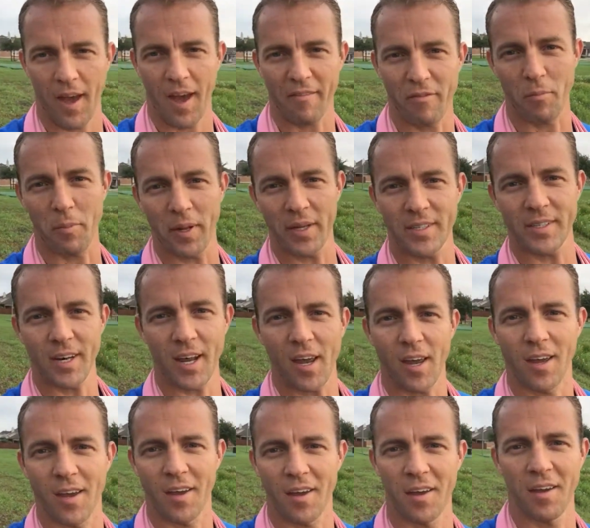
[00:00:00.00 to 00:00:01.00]
Have a blessed
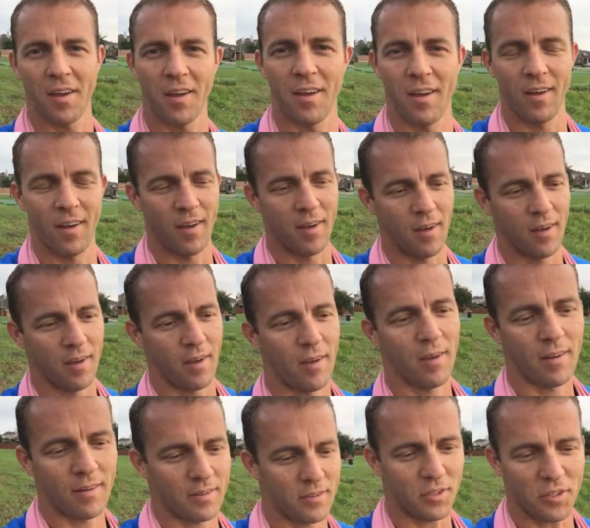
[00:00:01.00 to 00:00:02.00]
day.
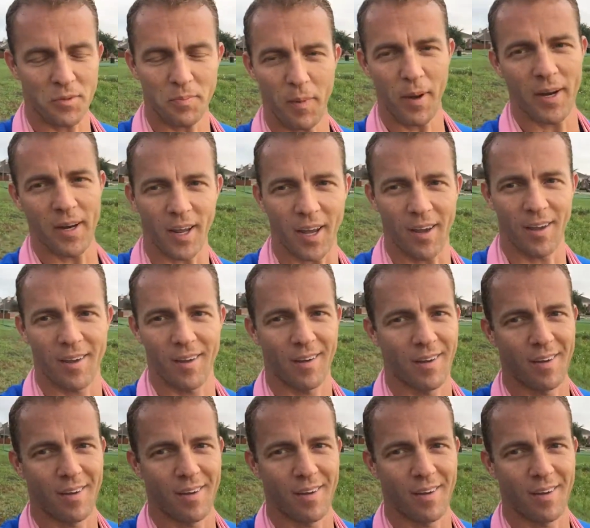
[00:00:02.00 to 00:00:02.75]
Just Monday.